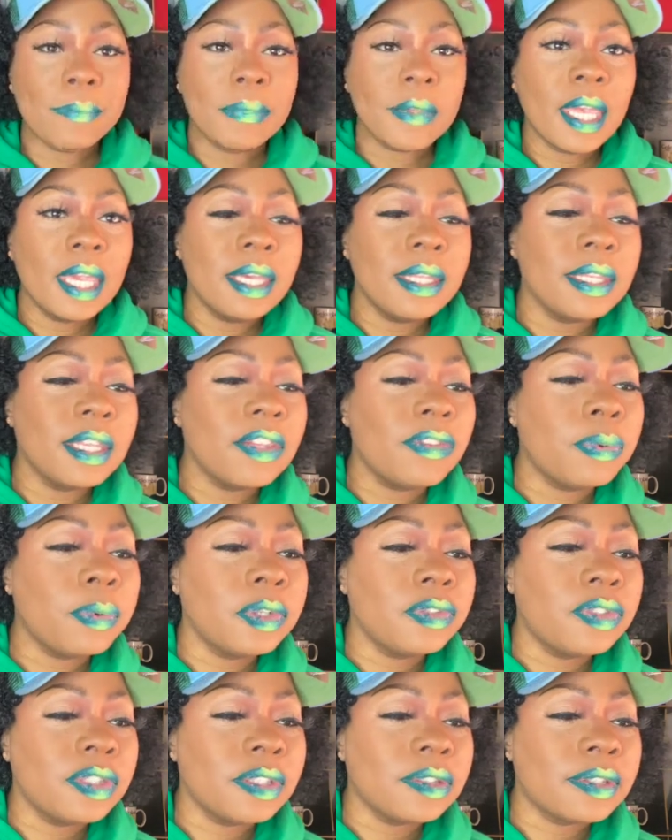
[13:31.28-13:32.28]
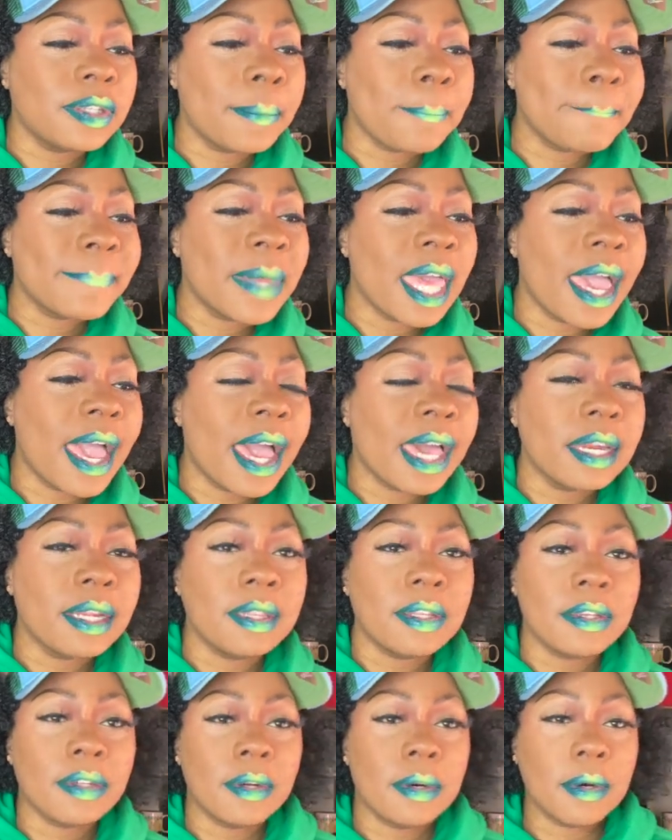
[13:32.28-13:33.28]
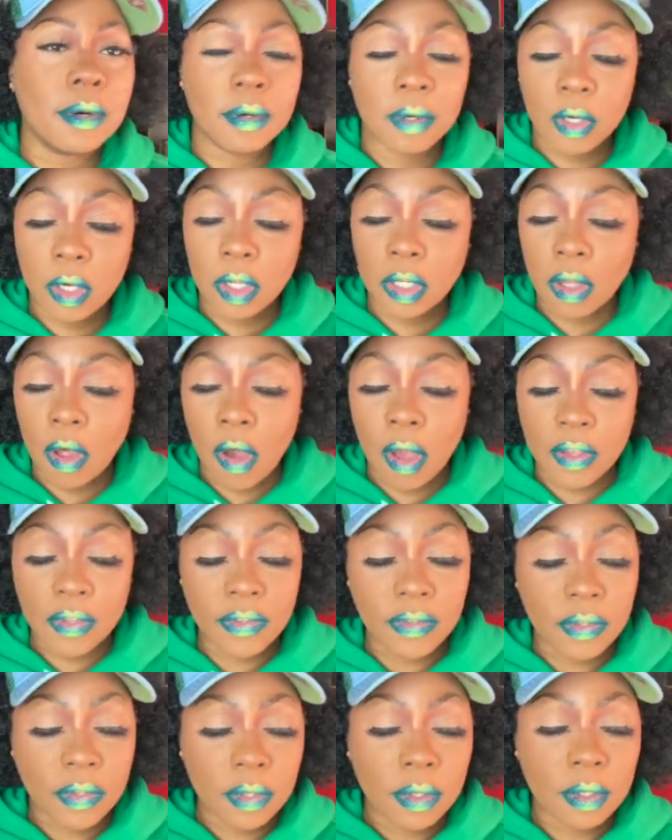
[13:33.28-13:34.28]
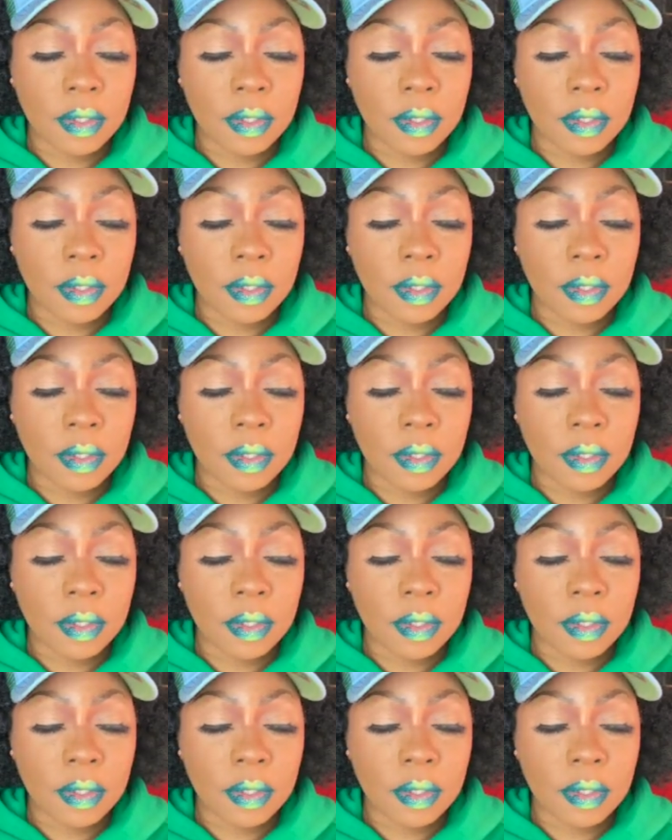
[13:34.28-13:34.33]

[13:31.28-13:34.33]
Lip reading: And this will just add a little gloss